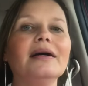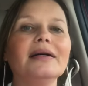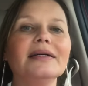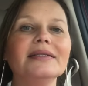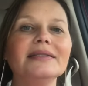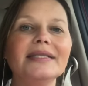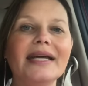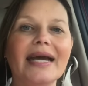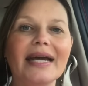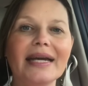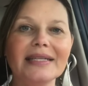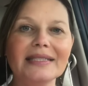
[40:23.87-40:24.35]

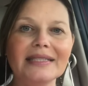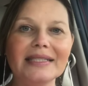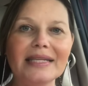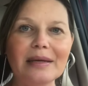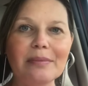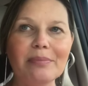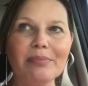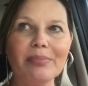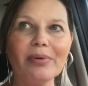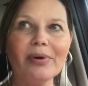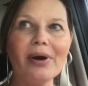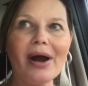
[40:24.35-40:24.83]
take a
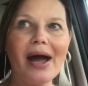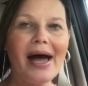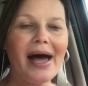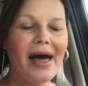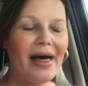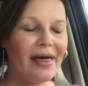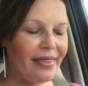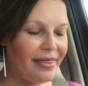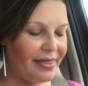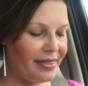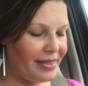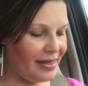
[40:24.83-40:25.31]
deep
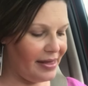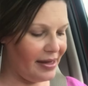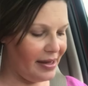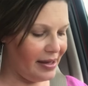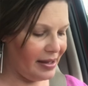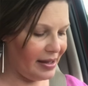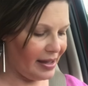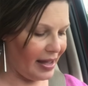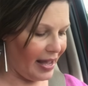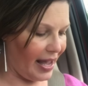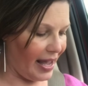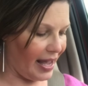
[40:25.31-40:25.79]
breath.
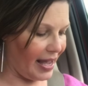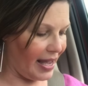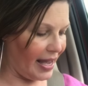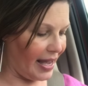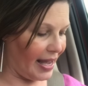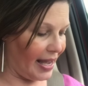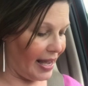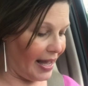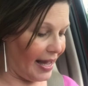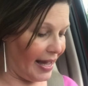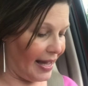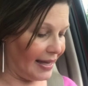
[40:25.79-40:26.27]

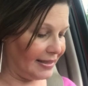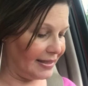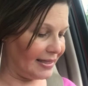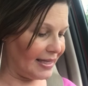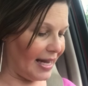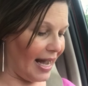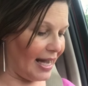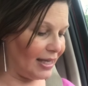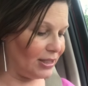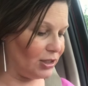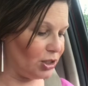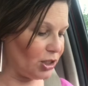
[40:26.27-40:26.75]
And
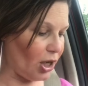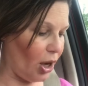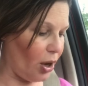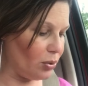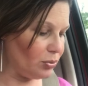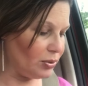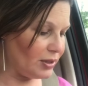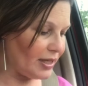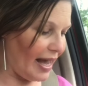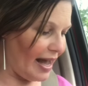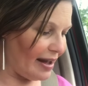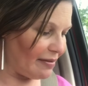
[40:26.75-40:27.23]
I
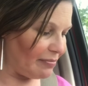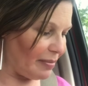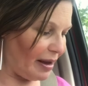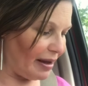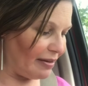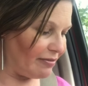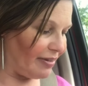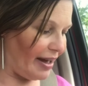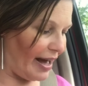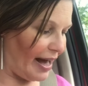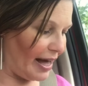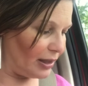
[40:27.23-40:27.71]
don't have
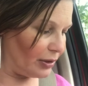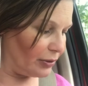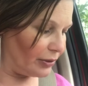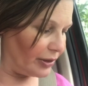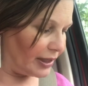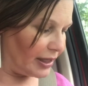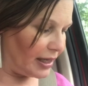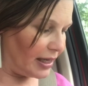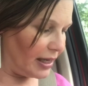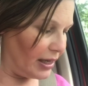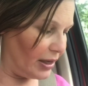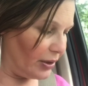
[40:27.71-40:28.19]
my Valor
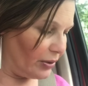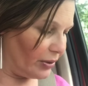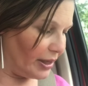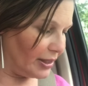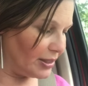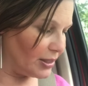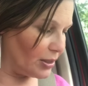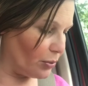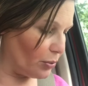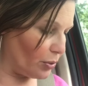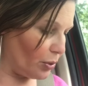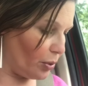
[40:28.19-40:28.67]
in here. I
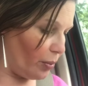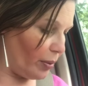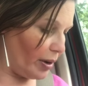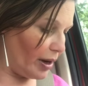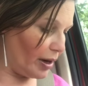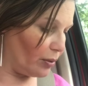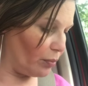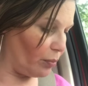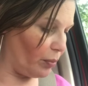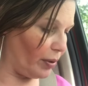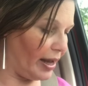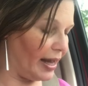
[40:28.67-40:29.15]
don't know
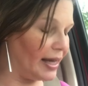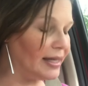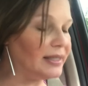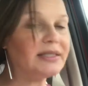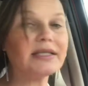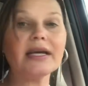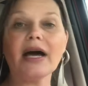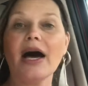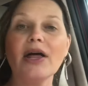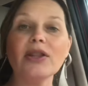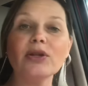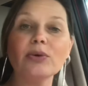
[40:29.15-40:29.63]
where it
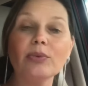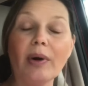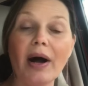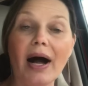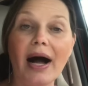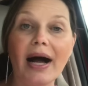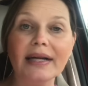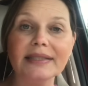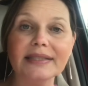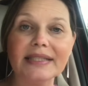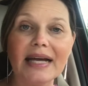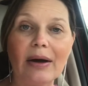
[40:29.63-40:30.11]
went.
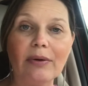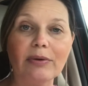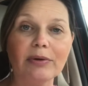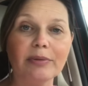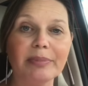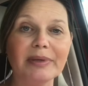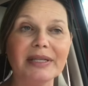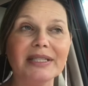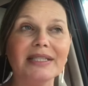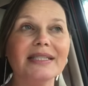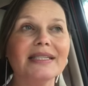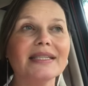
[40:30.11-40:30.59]
Otherwise, I would
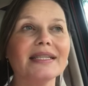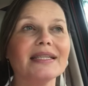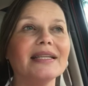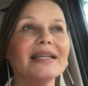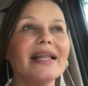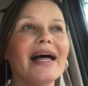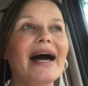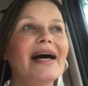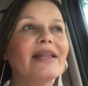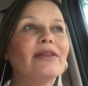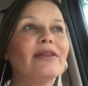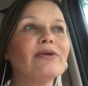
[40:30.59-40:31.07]
be
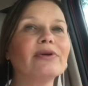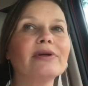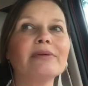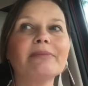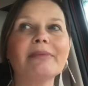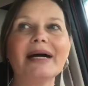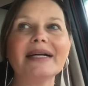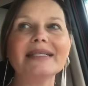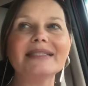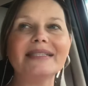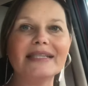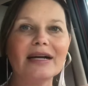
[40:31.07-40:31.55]
slathering
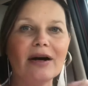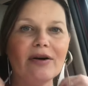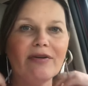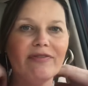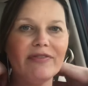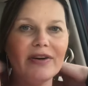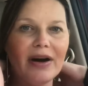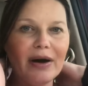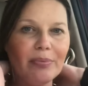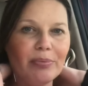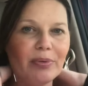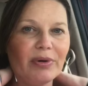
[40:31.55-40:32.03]
myself
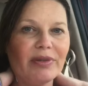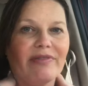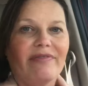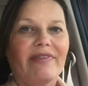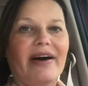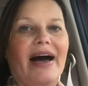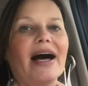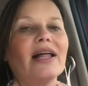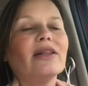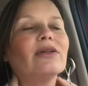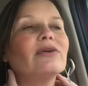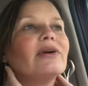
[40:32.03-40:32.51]
up with
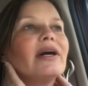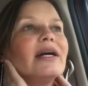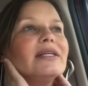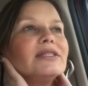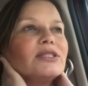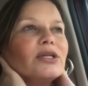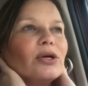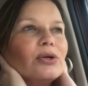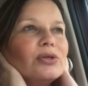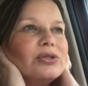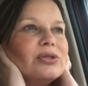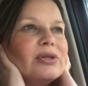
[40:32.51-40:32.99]
Valor. I'll
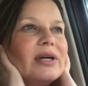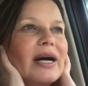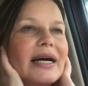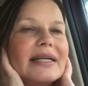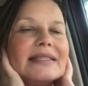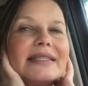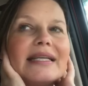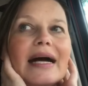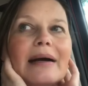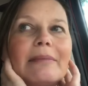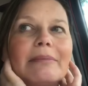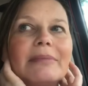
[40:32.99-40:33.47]
tell you
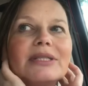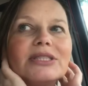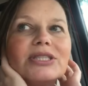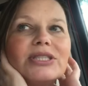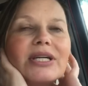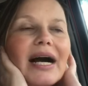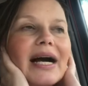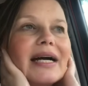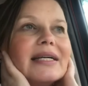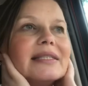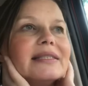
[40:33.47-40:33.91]
guys how much I